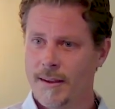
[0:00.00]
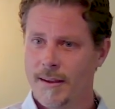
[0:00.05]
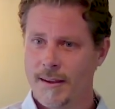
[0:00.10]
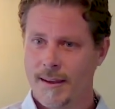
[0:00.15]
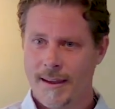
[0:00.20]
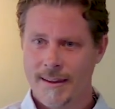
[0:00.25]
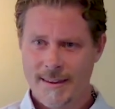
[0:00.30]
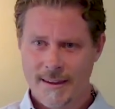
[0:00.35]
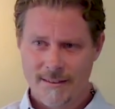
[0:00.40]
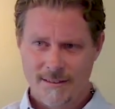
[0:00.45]

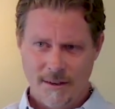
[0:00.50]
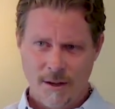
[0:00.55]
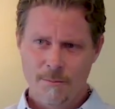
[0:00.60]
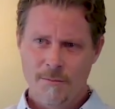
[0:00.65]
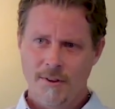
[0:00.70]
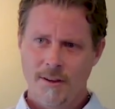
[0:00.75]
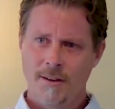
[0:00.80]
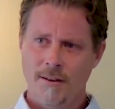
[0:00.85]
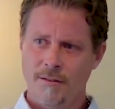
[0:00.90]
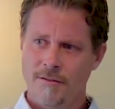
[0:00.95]
and that
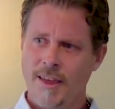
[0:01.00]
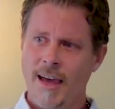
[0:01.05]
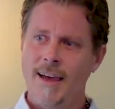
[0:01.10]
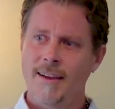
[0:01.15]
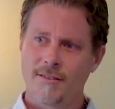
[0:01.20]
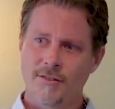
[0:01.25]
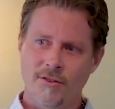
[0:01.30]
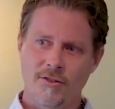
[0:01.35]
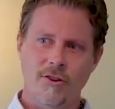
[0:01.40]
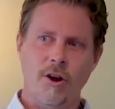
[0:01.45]
something of that
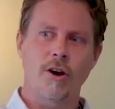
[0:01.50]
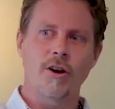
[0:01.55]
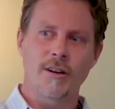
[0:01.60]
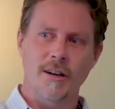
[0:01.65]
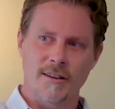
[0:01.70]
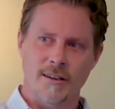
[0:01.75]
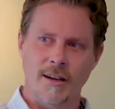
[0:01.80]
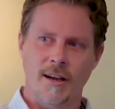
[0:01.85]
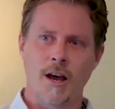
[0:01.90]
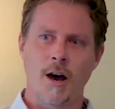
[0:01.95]

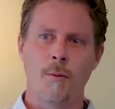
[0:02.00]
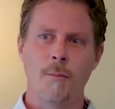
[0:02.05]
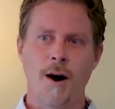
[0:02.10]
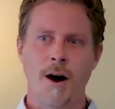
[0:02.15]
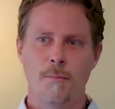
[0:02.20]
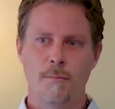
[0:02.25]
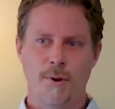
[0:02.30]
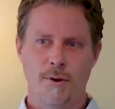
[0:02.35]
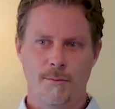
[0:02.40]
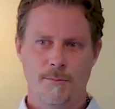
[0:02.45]
started to come
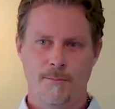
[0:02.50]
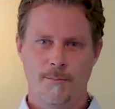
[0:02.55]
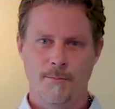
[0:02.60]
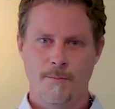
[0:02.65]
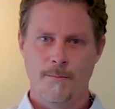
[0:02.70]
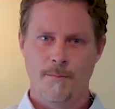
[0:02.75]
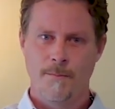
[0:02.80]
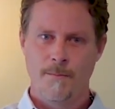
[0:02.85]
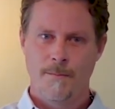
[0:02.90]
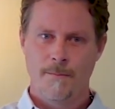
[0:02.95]
up.
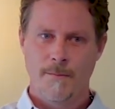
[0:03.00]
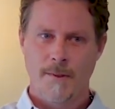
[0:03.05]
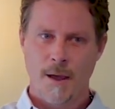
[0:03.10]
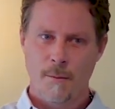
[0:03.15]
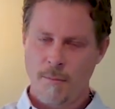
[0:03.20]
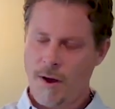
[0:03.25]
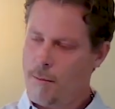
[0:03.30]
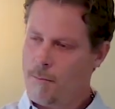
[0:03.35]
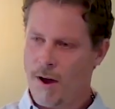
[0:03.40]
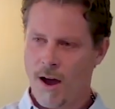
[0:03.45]
And
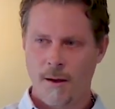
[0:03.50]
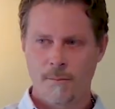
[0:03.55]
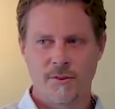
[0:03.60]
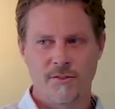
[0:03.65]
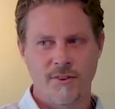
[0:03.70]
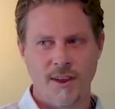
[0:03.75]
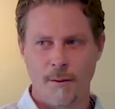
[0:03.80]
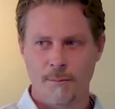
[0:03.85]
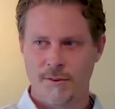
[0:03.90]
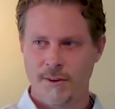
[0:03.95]
my mom
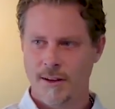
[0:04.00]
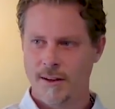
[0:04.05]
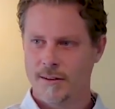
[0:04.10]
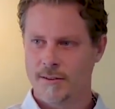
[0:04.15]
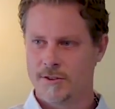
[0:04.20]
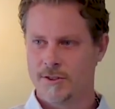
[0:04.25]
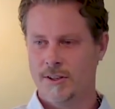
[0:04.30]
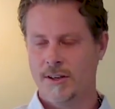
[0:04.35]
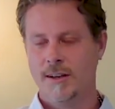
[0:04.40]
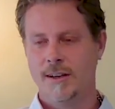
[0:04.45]
stepped in.
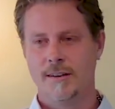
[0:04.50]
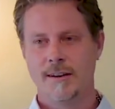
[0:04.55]
She didn't